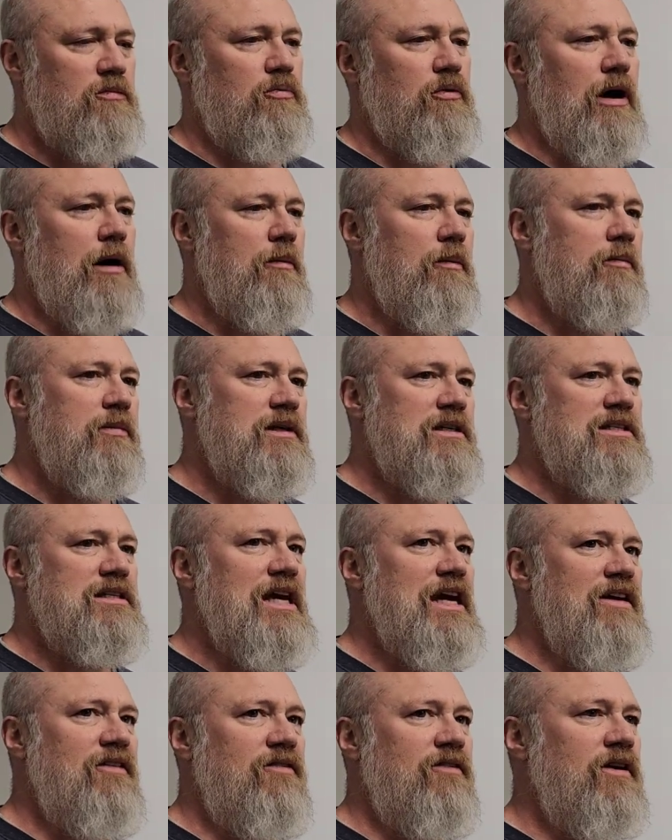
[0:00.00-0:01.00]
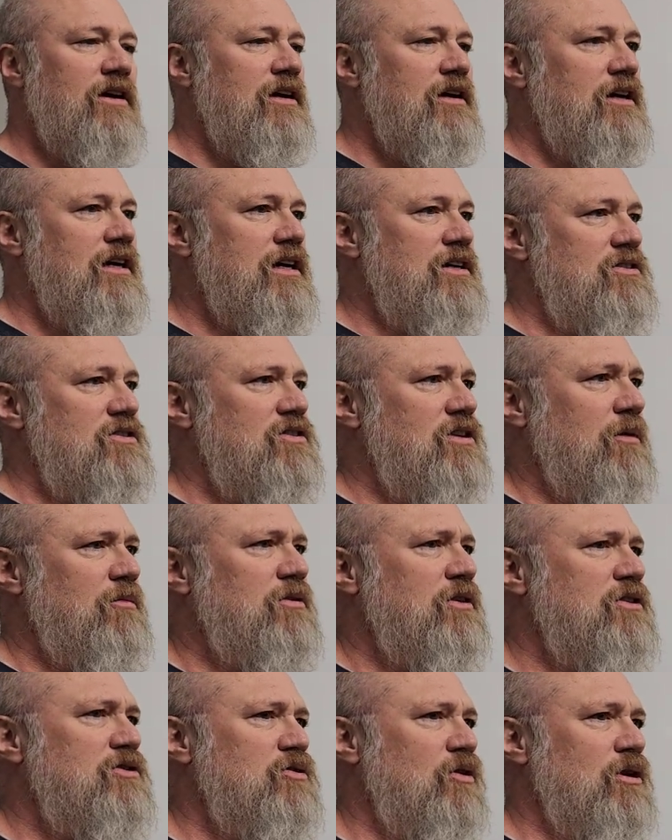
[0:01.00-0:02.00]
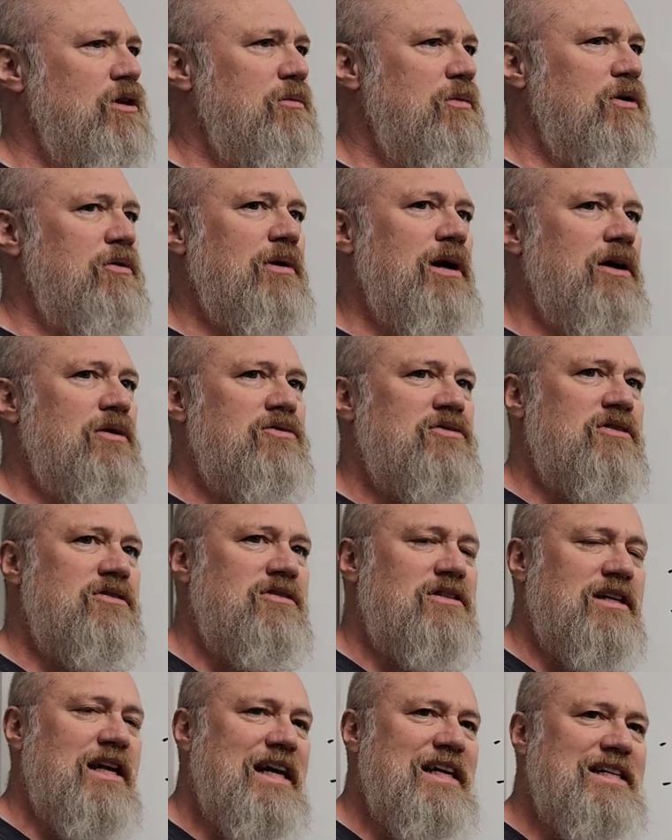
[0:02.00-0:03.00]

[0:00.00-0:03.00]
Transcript: Probably safe. Is it something that's only been around since the